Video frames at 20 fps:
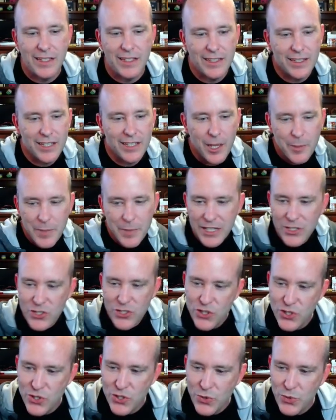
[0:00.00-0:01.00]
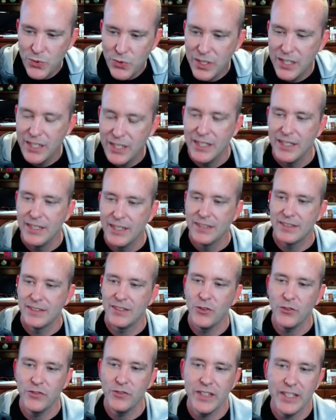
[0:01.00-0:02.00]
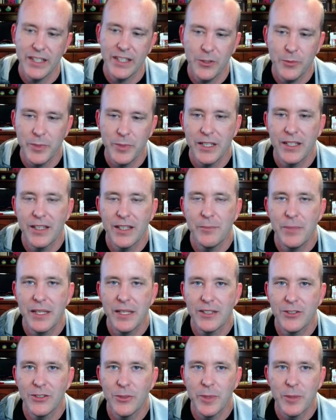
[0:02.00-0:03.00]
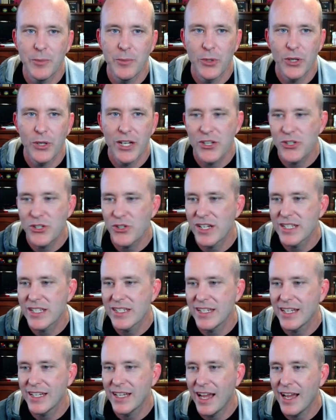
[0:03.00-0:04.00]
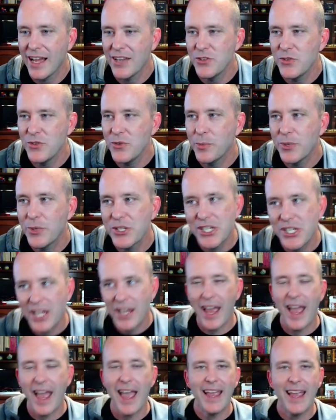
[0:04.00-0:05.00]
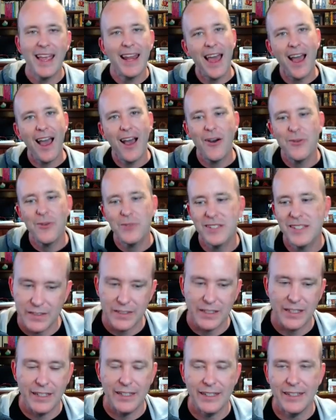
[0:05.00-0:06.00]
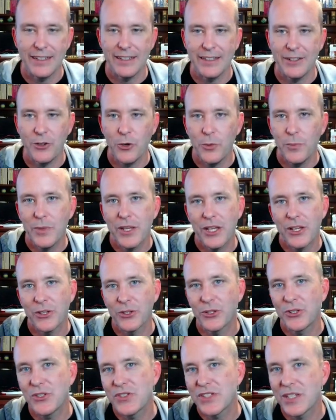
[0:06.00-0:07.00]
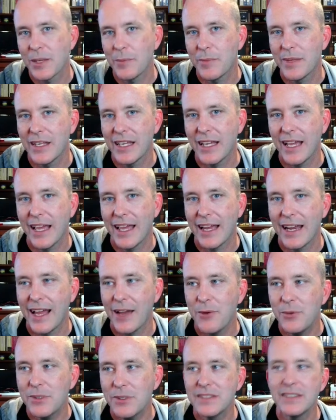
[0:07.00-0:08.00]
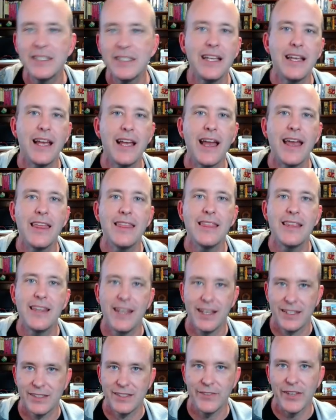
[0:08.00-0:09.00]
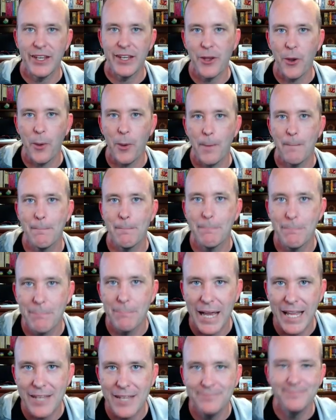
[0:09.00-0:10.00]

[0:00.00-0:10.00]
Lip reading: coming soon, so hopefully that'll be a little bit more interesting. I do appreciate you hanging out. Hope that you learned something, and I will see you in the next video. Bye.